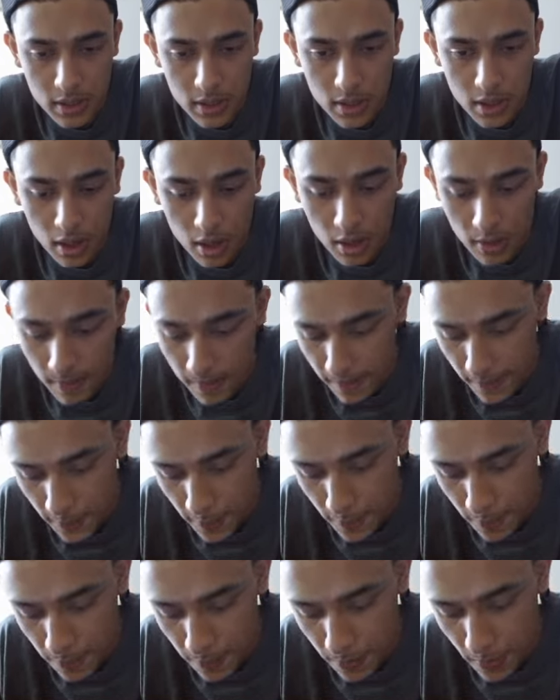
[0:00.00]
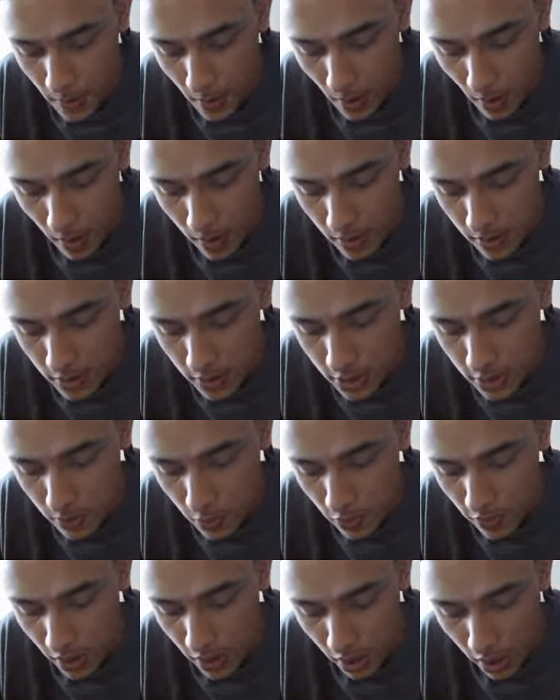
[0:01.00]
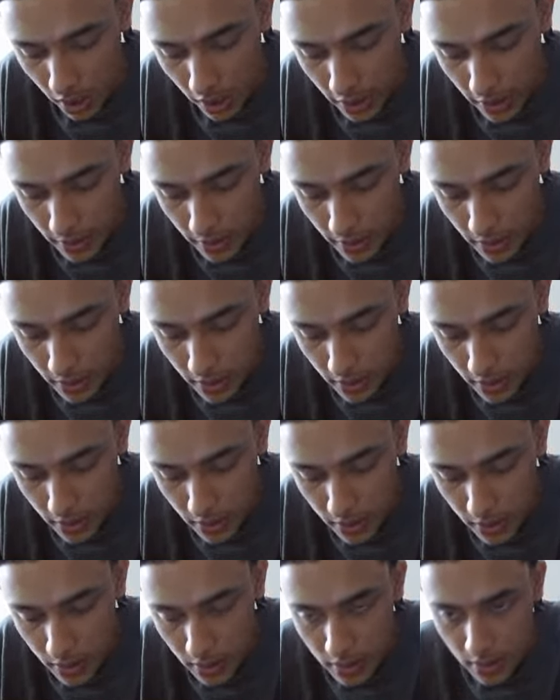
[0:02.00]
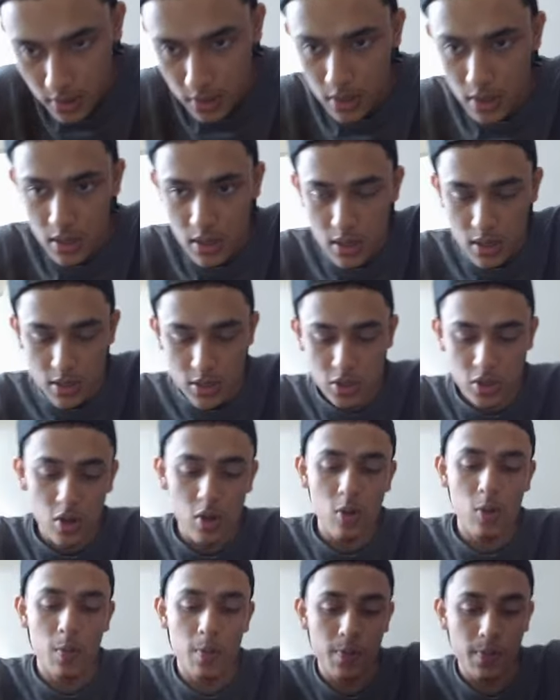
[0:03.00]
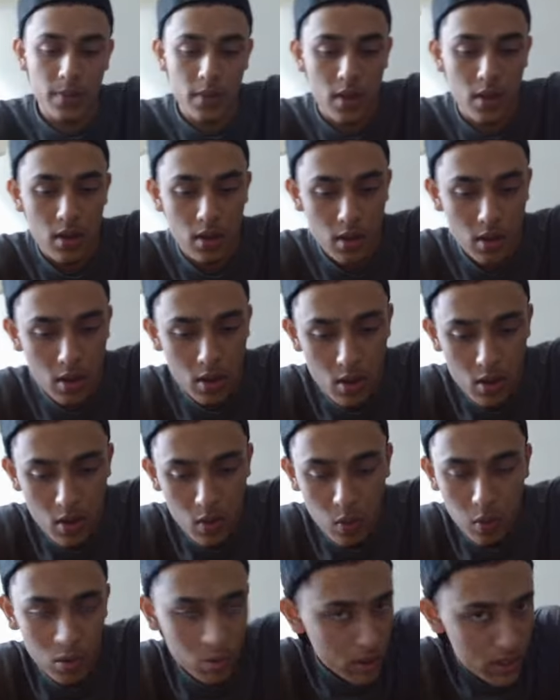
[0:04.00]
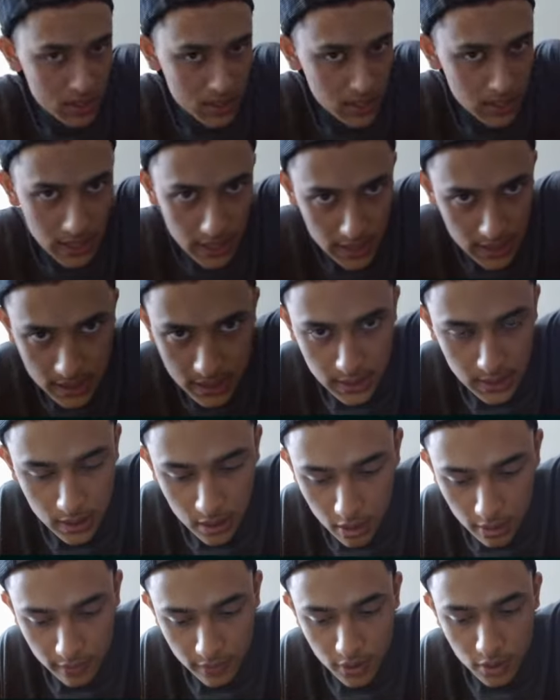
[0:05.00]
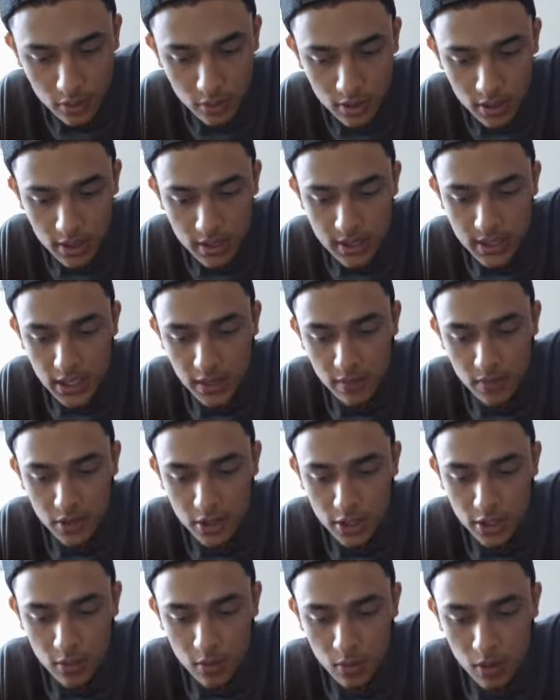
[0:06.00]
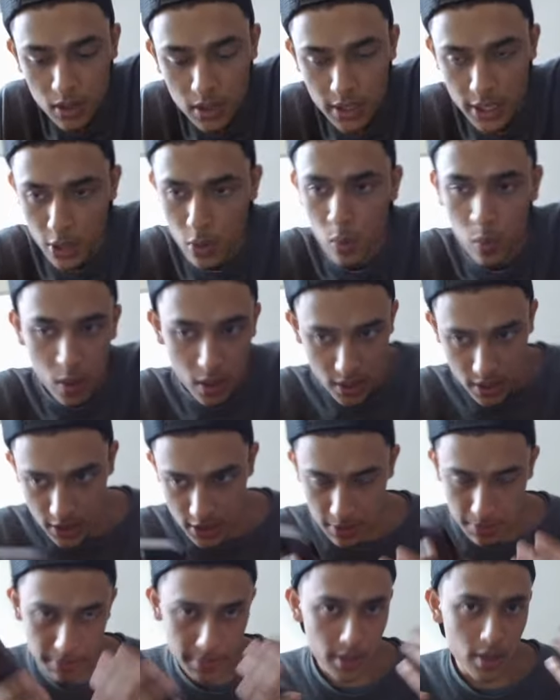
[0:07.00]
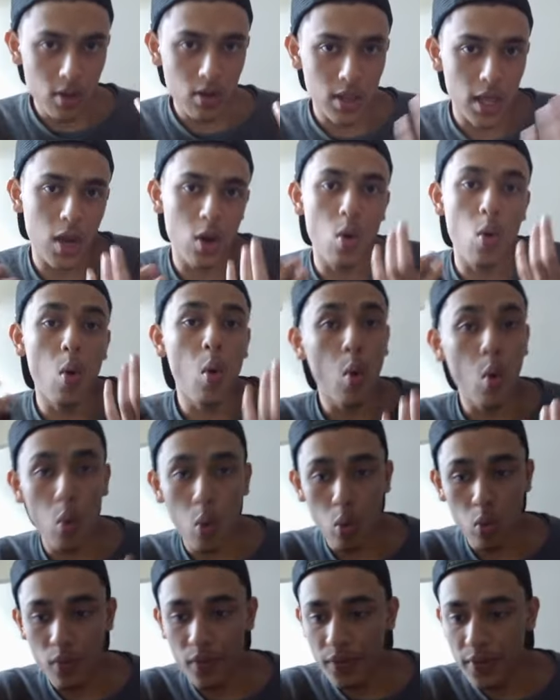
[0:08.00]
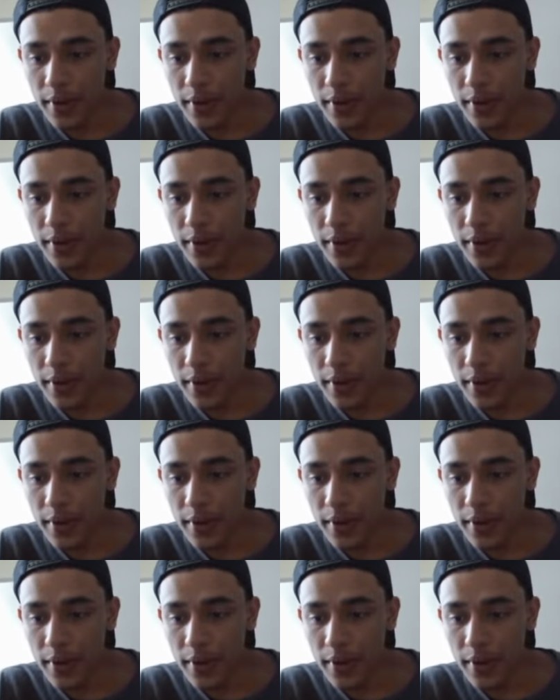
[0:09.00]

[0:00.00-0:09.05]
Um, so moving on. So, well, what is the legacy of Unit 731? Like, what does it be, like hold?